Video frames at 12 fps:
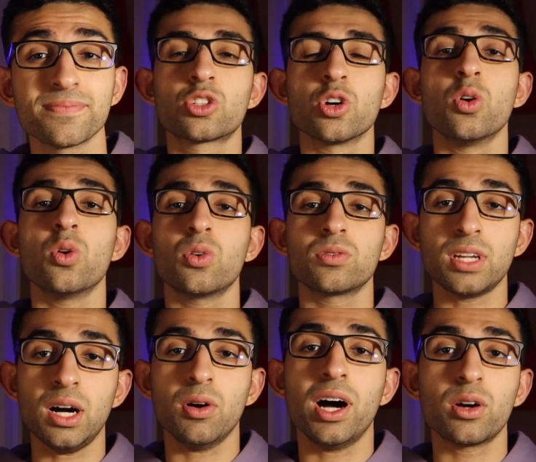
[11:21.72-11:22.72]
So
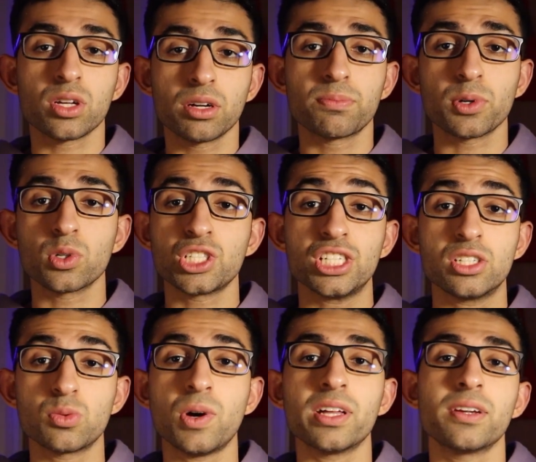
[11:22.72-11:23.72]
now, how to approach
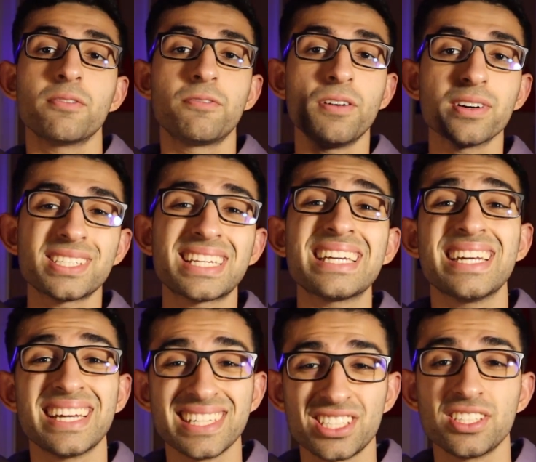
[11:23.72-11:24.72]
each one. Firstly,
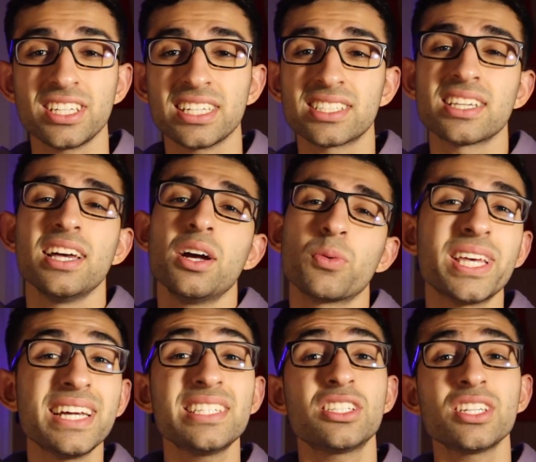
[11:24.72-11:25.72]
histories. With
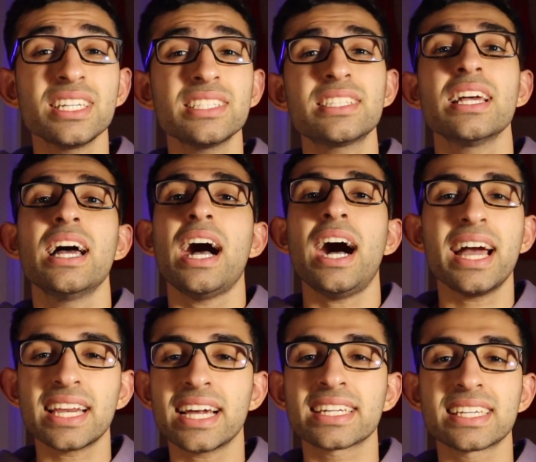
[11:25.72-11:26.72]
histories,
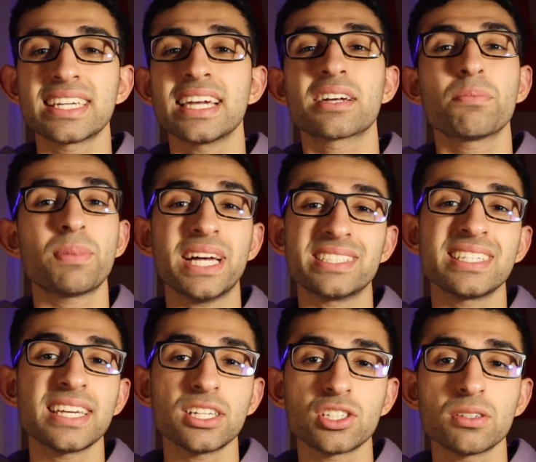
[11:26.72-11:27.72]
I like to take a
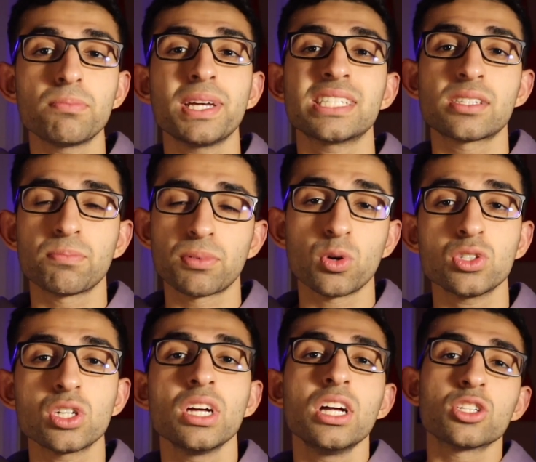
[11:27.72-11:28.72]
presentation-based
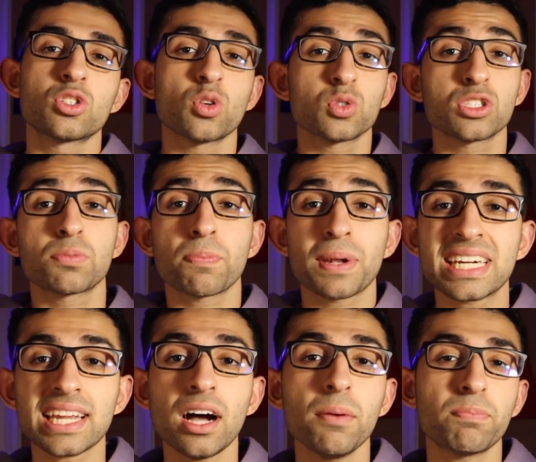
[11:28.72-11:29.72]
approach. So
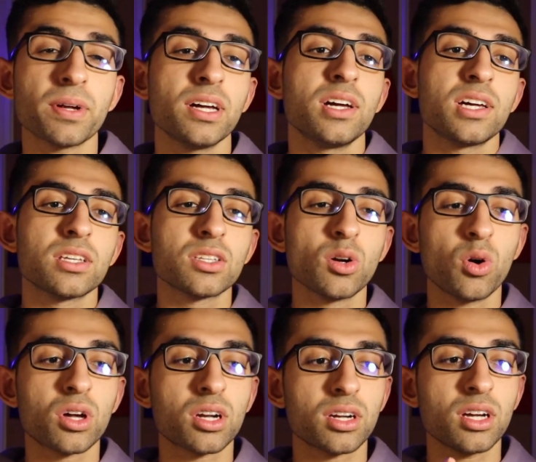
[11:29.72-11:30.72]
split up
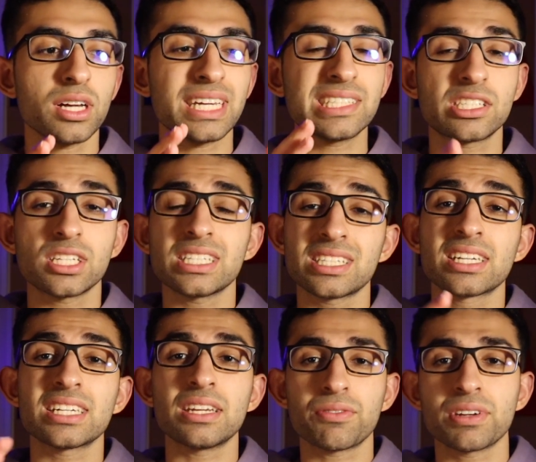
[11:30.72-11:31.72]
your histories
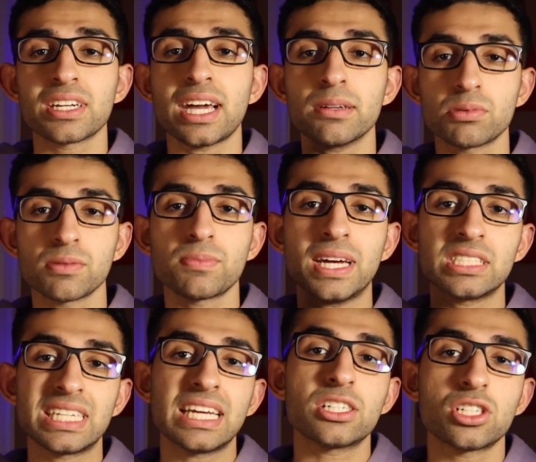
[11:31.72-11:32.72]
into different types of
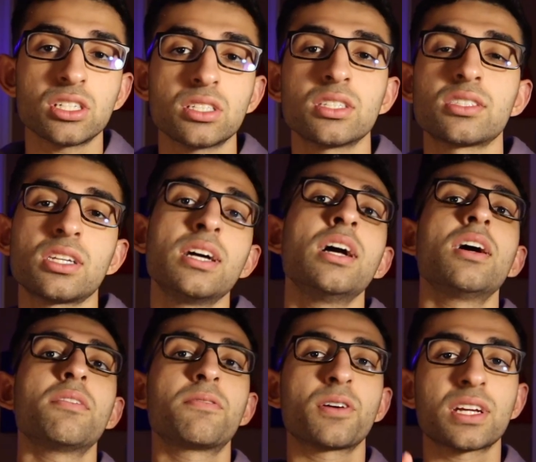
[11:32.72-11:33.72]
presentations.
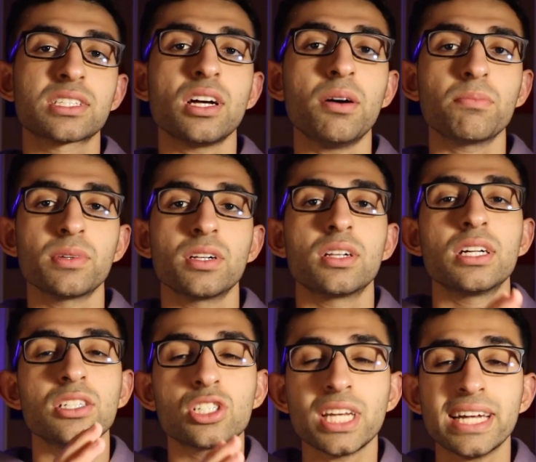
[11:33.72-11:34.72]
For example,
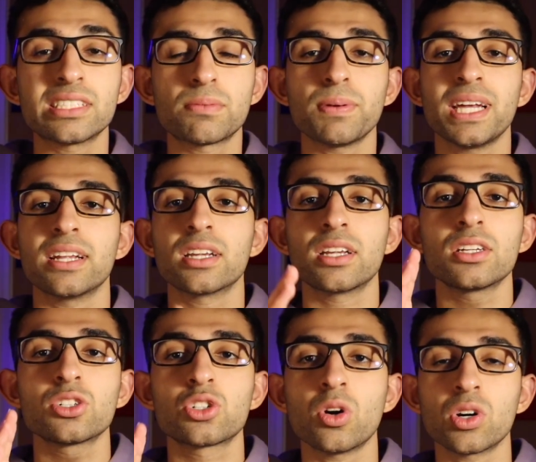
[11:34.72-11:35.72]
chest pain,
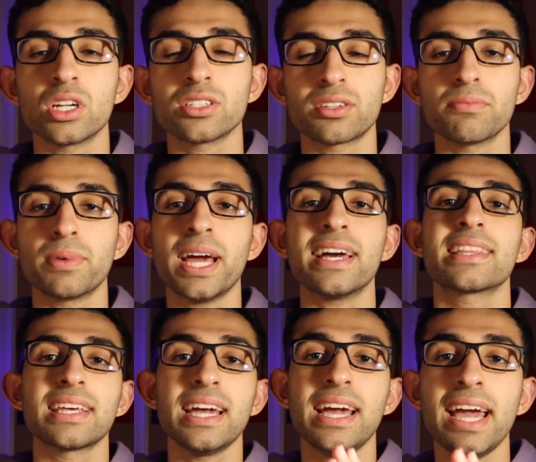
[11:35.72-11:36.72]
shortness of breath,
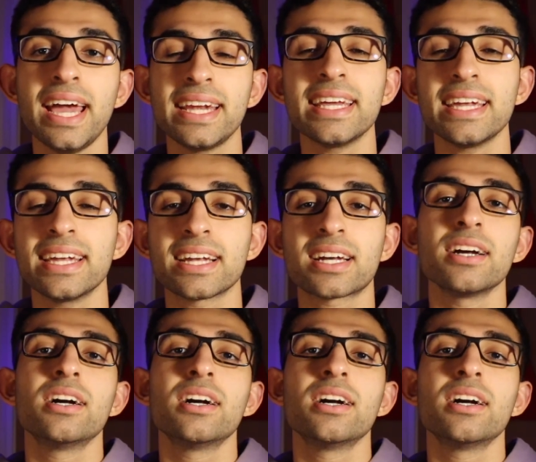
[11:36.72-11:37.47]
headache,